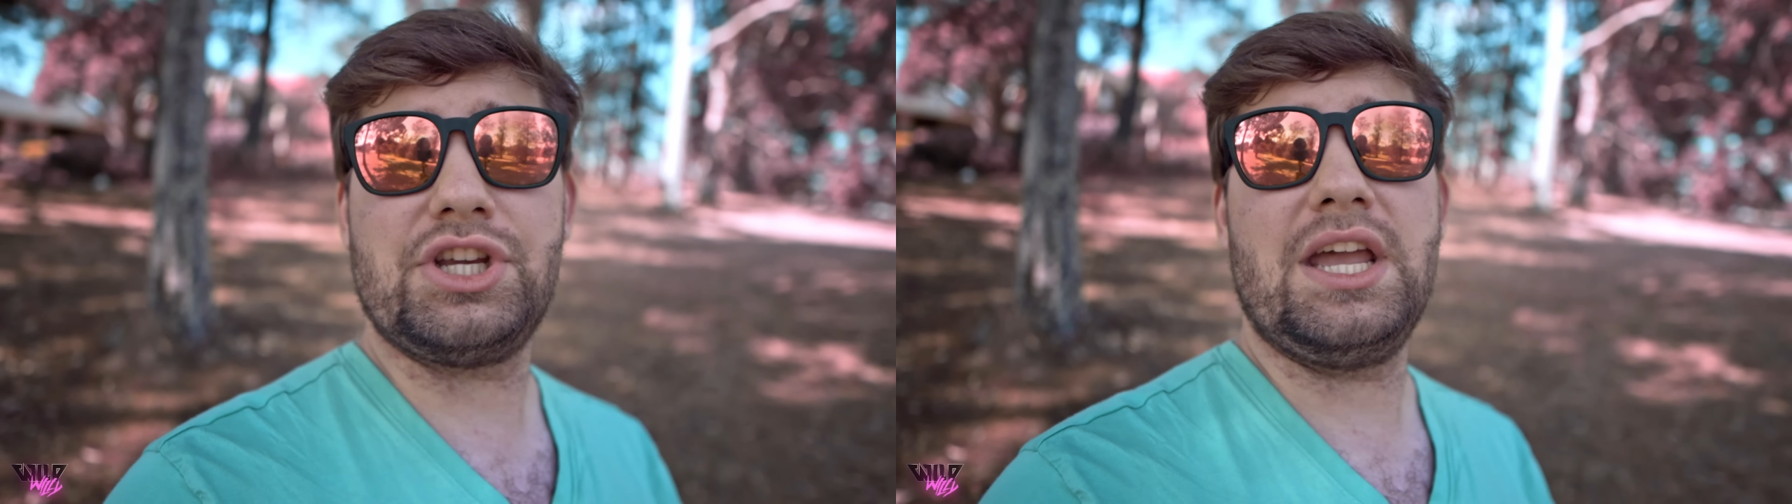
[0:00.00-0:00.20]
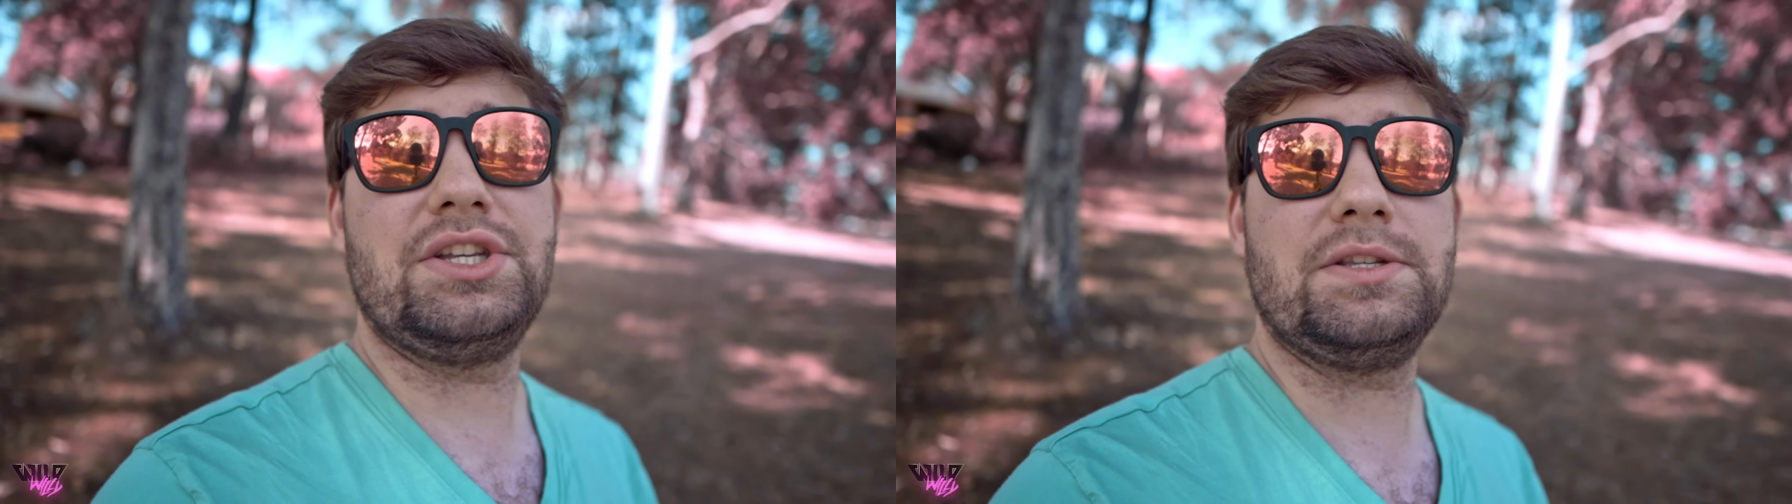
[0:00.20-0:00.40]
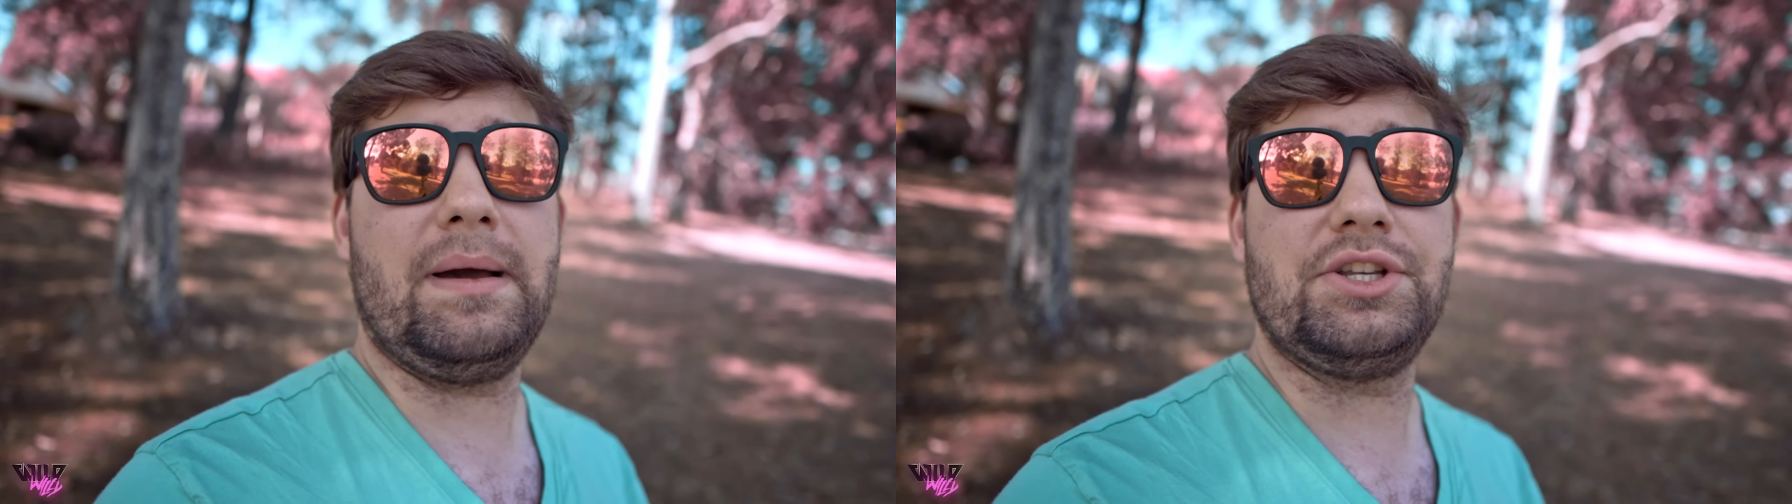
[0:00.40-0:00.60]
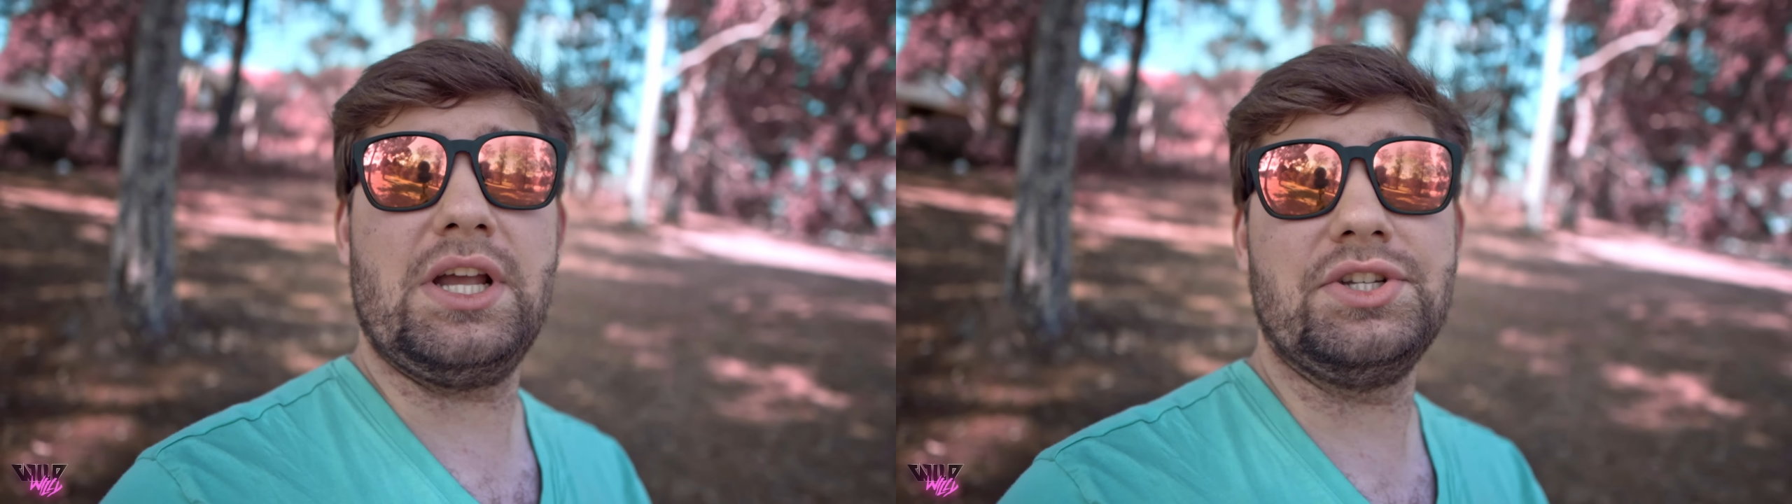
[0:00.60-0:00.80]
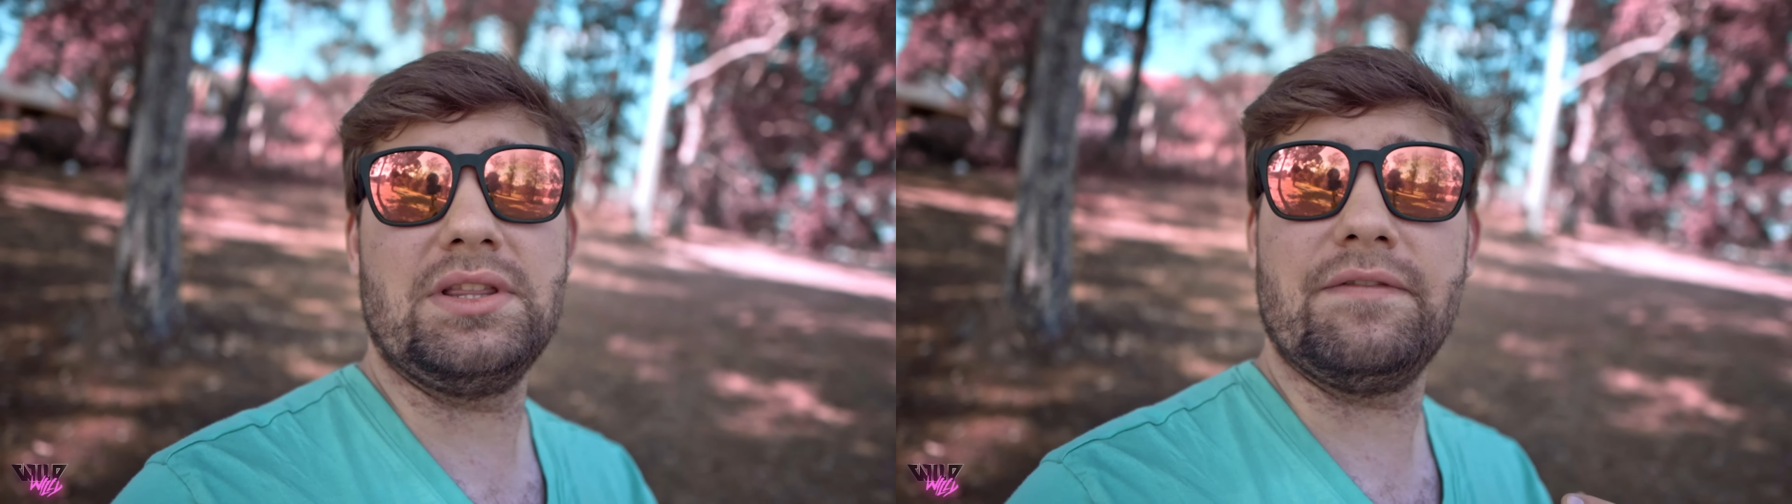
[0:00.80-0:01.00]
changes by
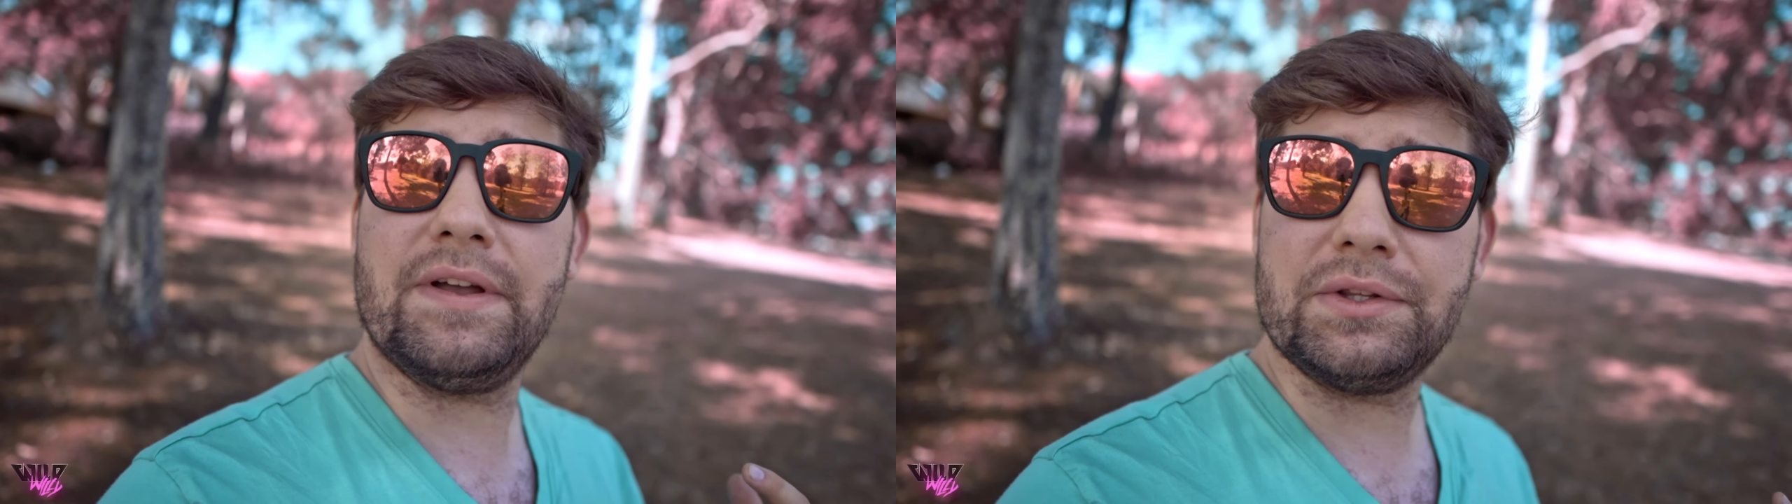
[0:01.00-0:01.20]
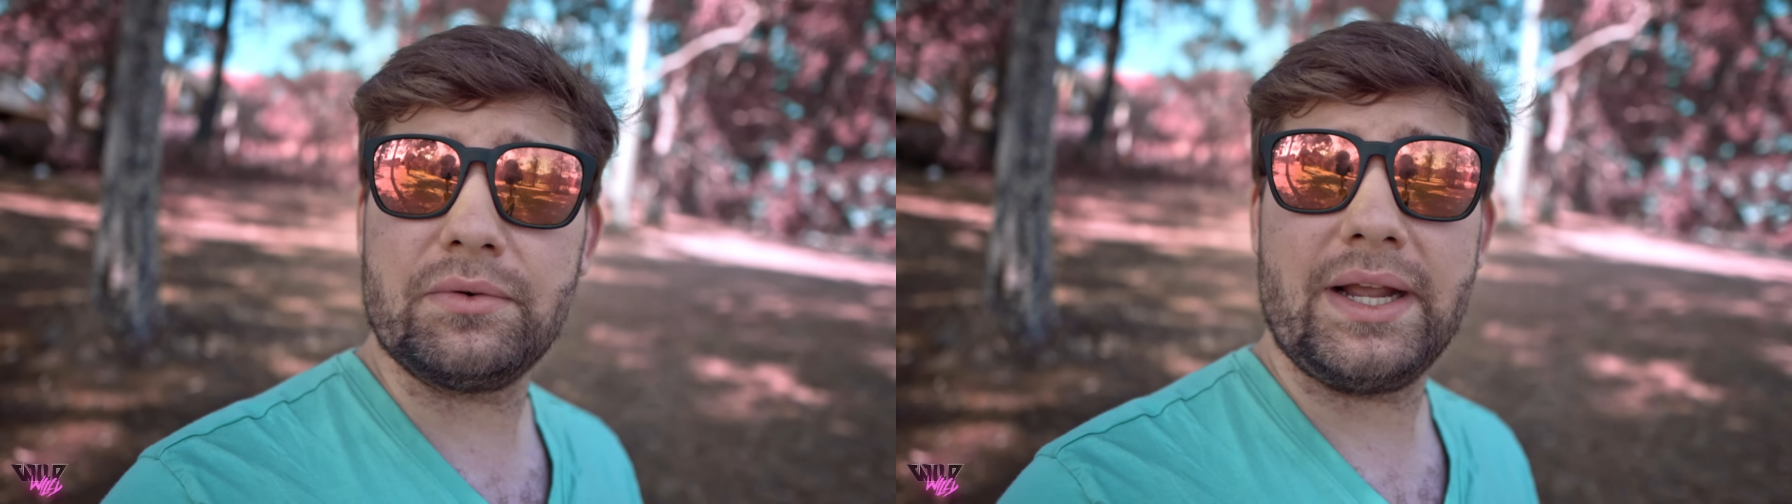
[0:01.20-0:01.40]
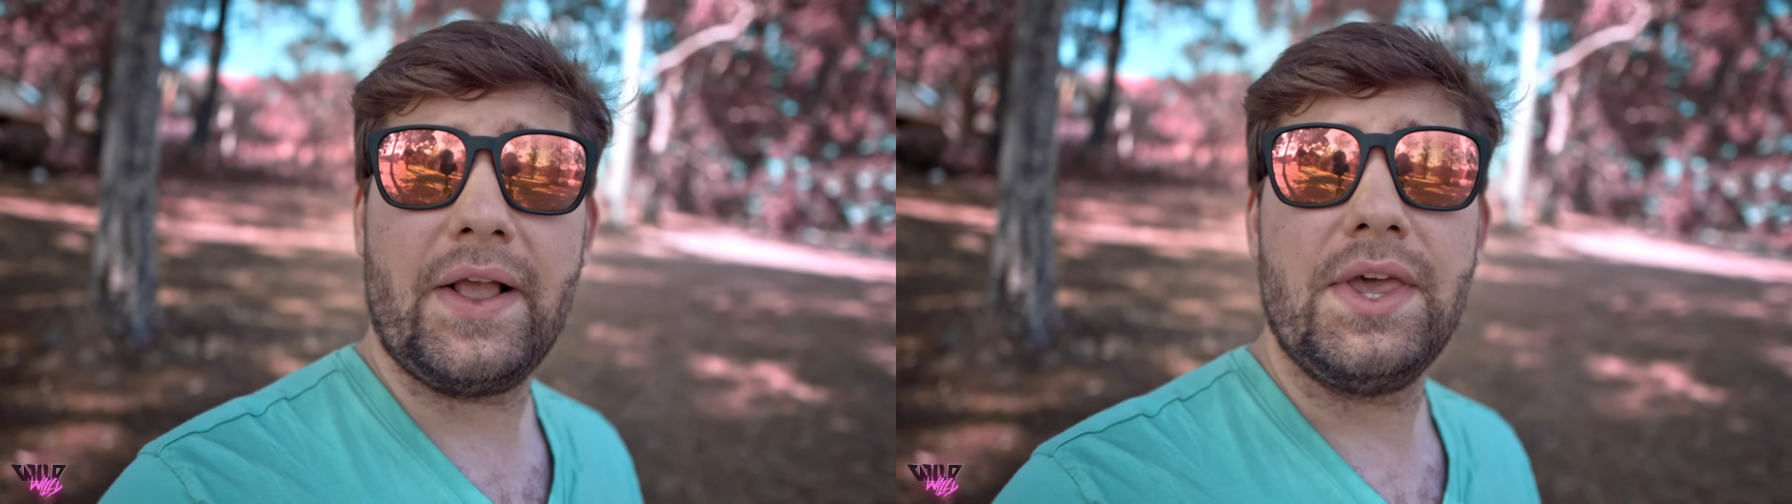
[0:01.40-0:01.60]
changing the filtering.